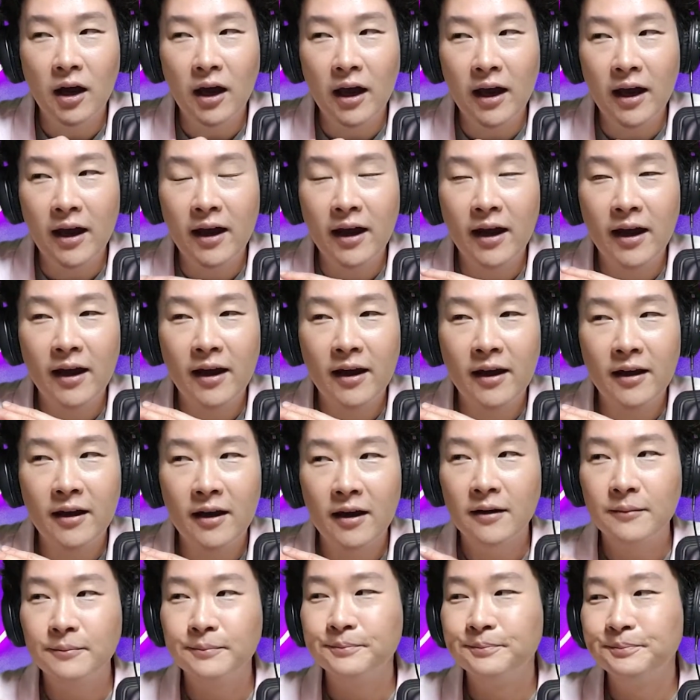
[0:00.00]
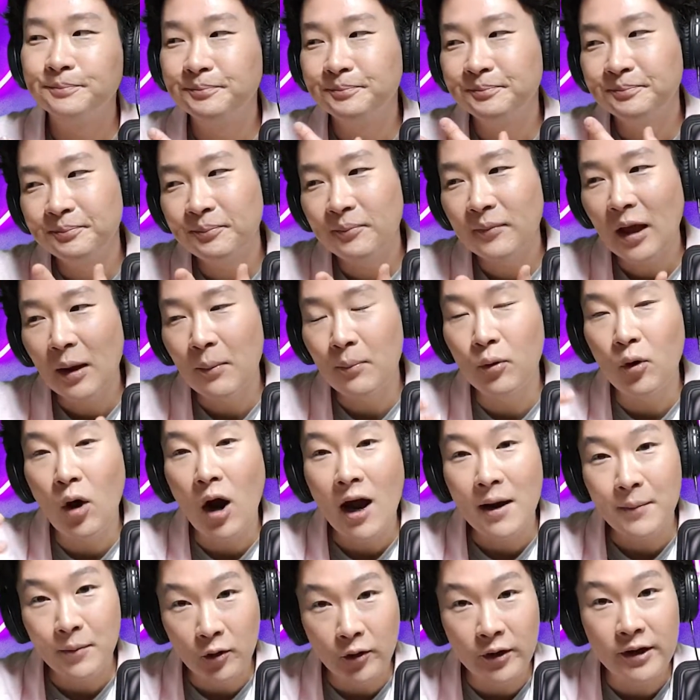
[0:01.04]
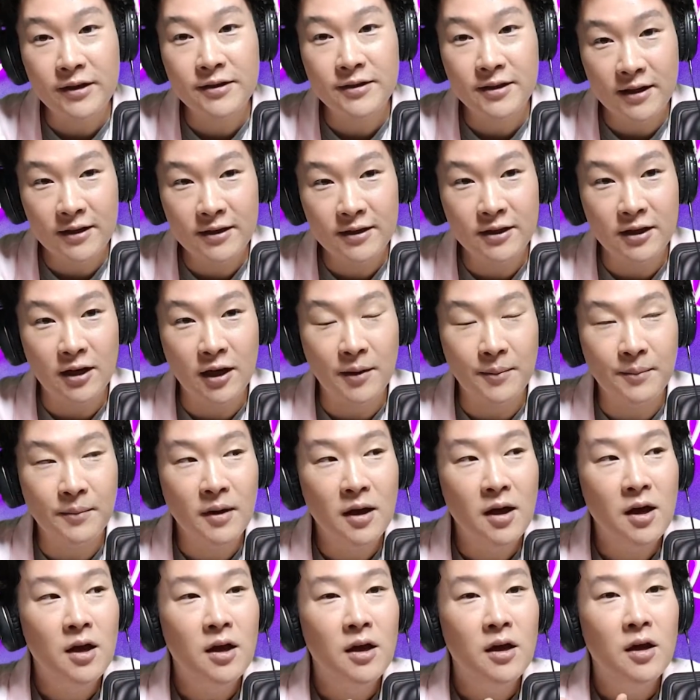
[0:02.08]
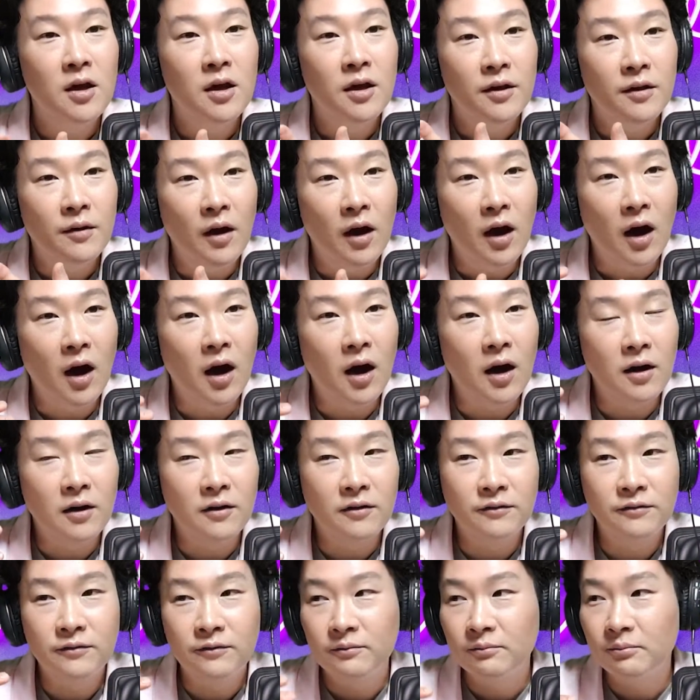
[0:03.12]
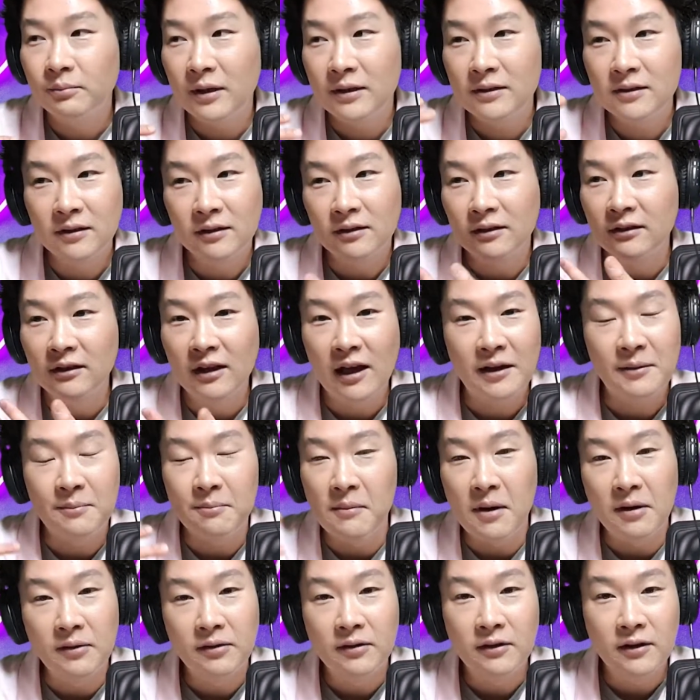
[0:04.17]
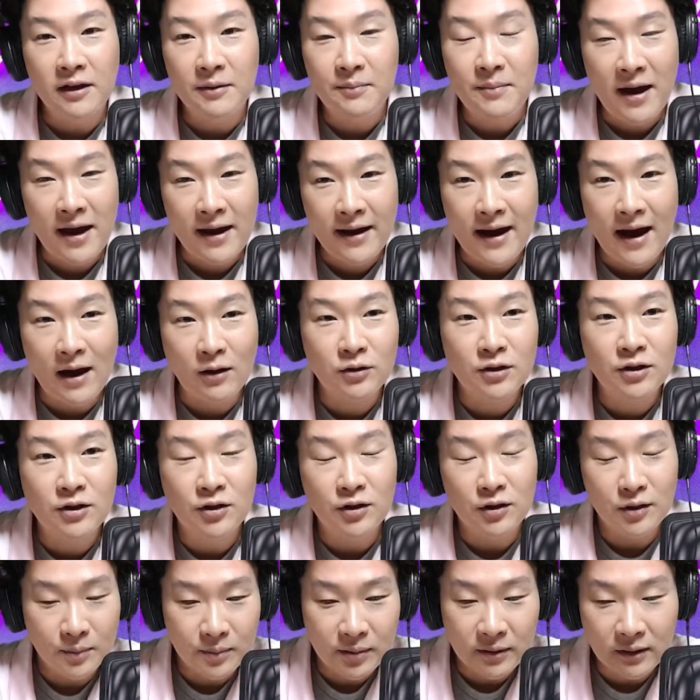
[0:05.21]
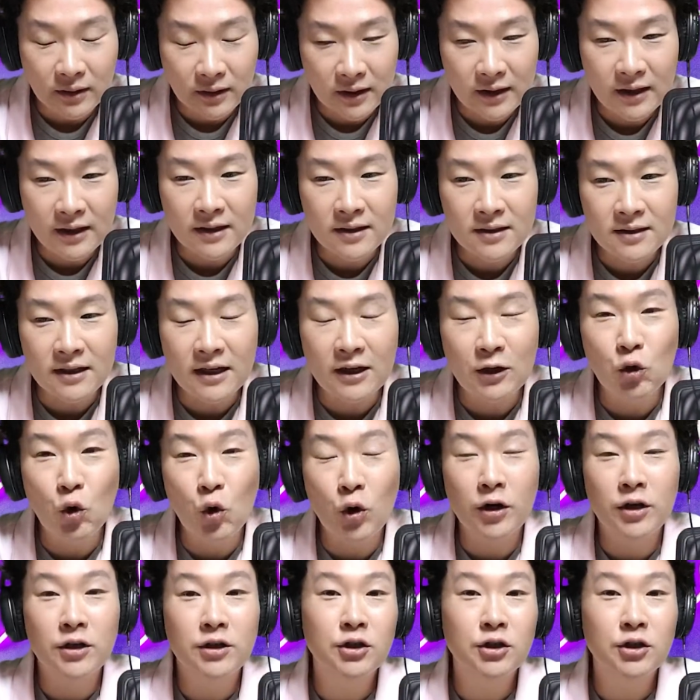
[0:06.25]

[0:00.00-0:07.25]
a bribery system of basically like monthly payouts to the police in order